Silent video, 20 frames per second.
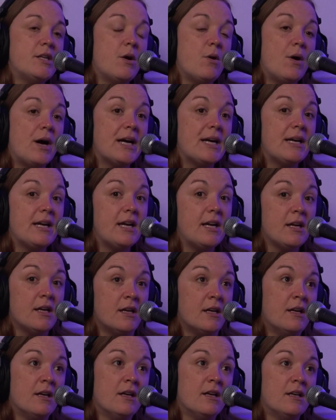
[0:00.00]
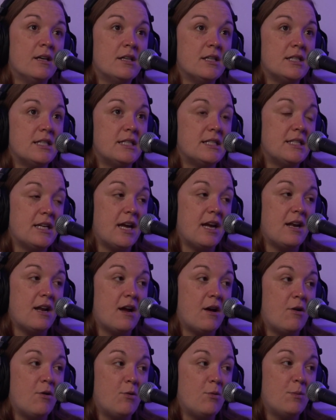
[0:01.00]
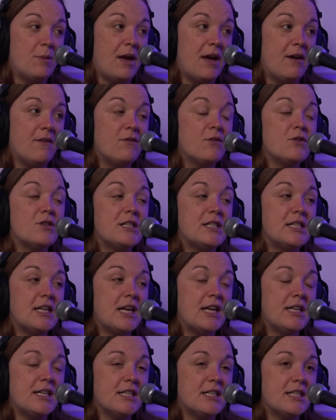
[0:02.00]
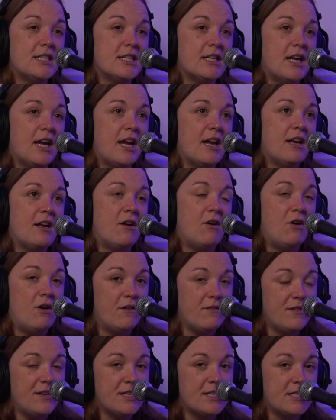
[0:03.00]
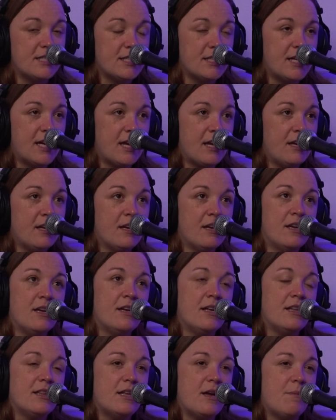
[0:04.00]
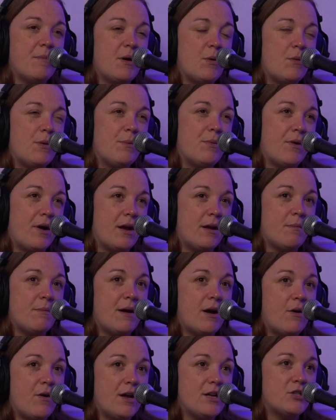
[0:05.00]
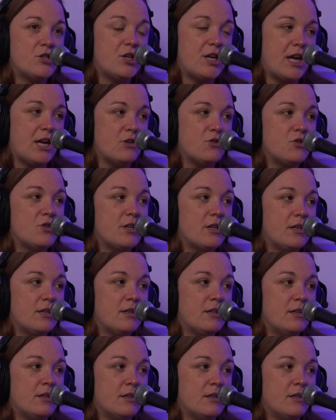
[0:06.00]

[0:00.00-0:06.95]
So I stayed home ever since. And obviously that meant we prayed about education.